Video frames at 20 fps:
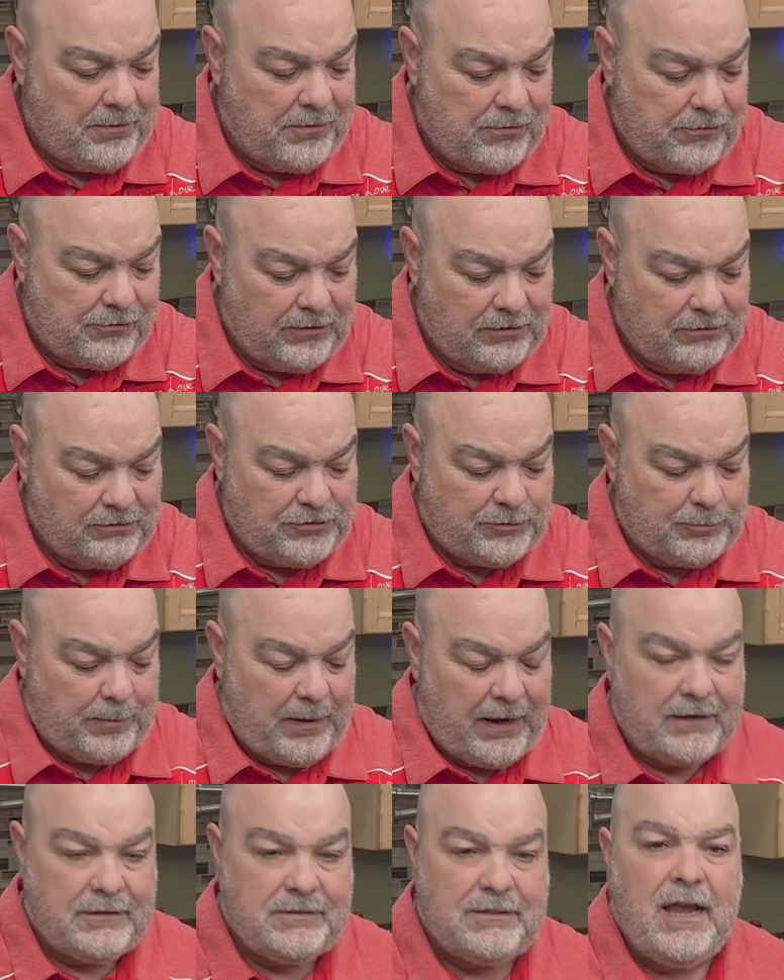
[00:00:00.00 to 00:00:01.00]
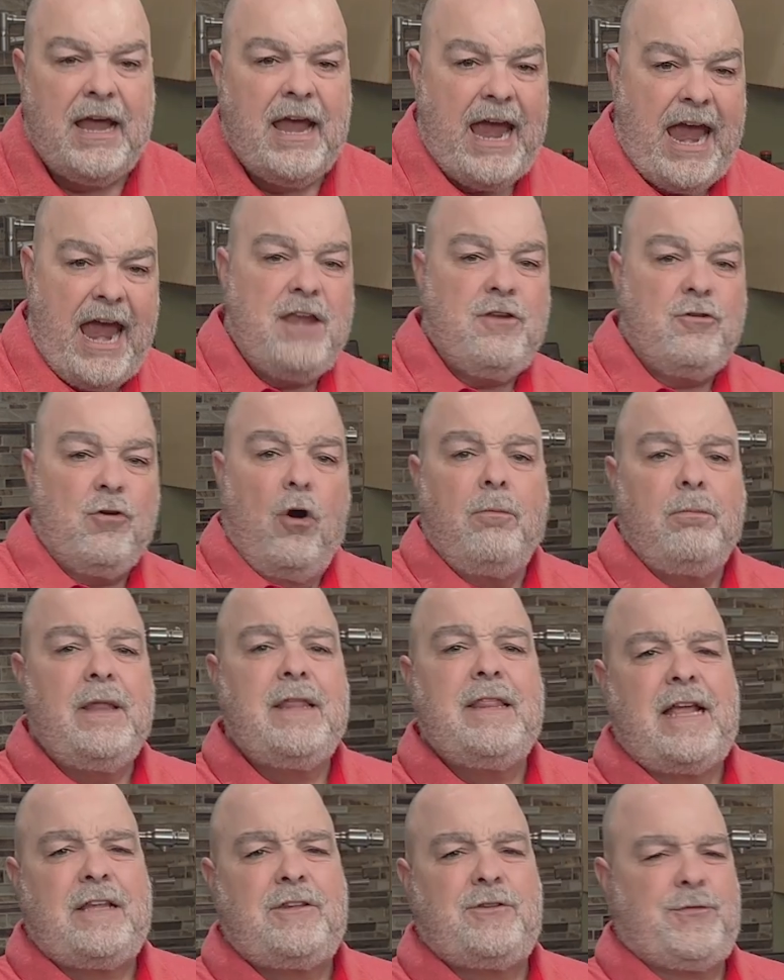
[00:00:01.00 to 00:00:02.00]
with those little specks. And normally
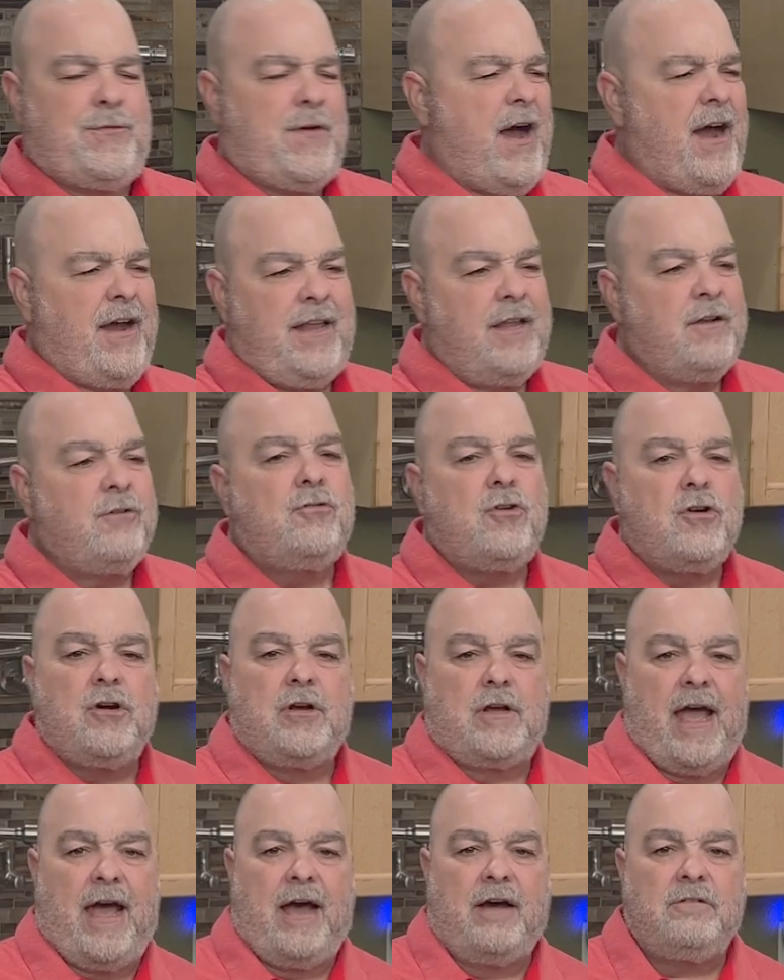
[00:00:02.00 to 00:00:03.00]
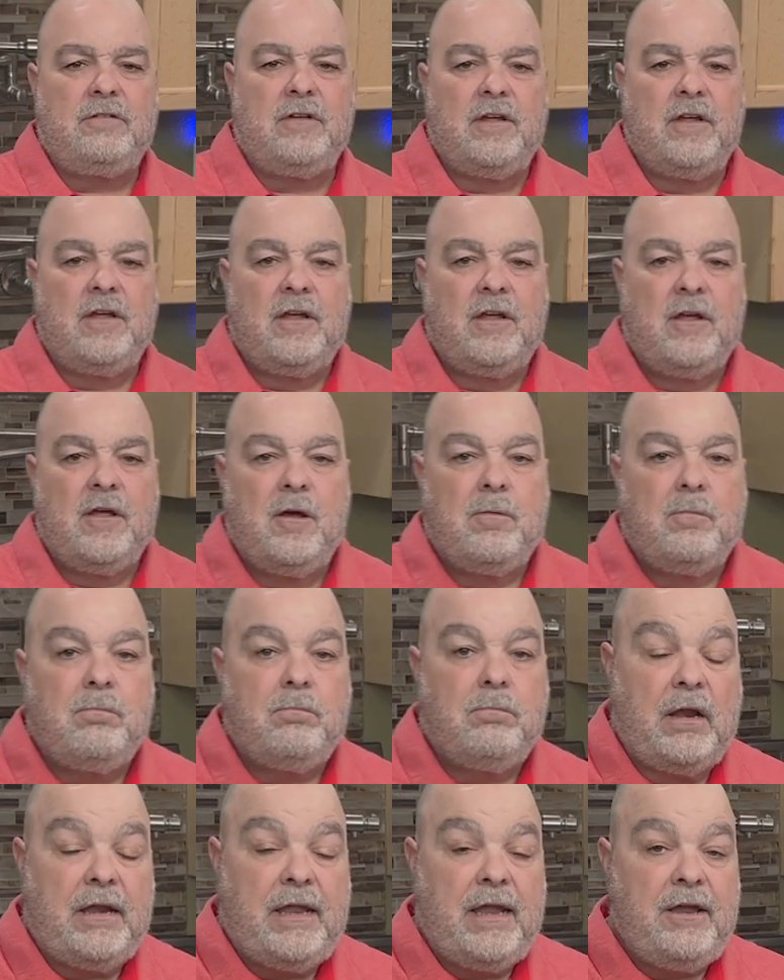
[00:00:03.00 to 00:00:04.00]
that's fine. It'll cook out.
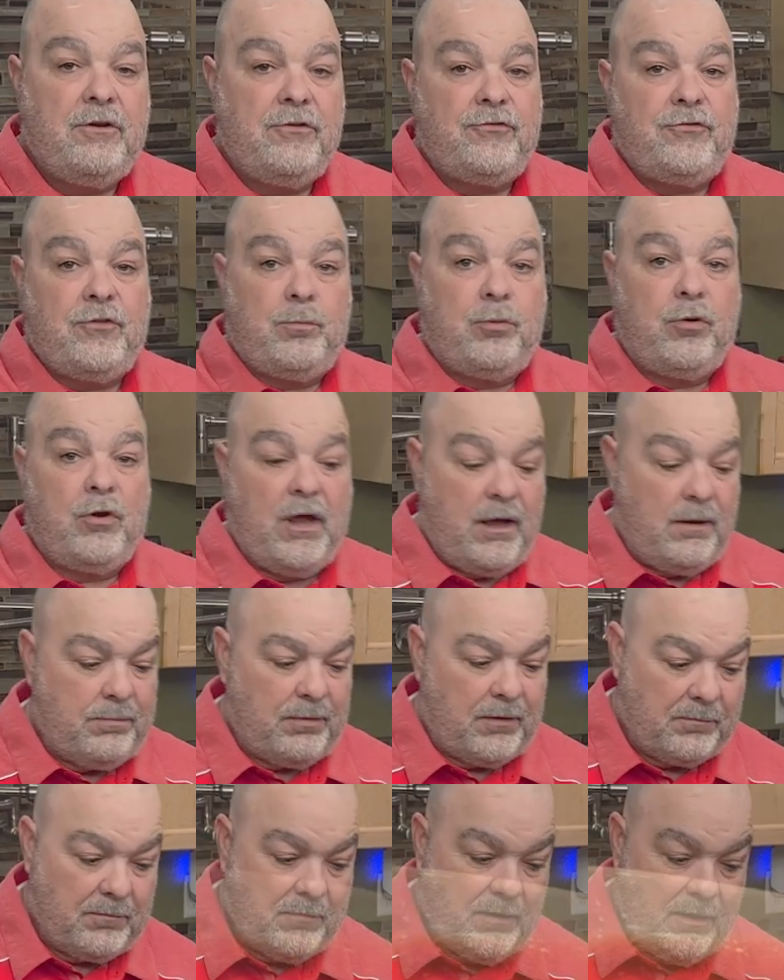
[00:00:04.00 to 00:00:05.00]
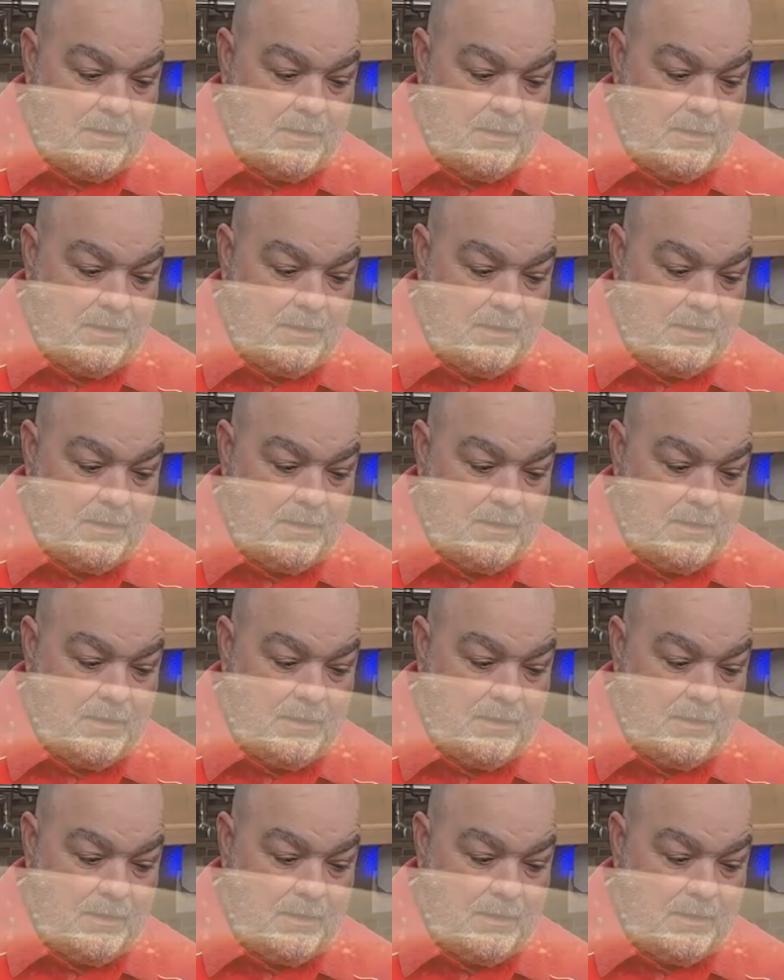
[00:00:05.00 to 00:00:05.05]
But here's the problem.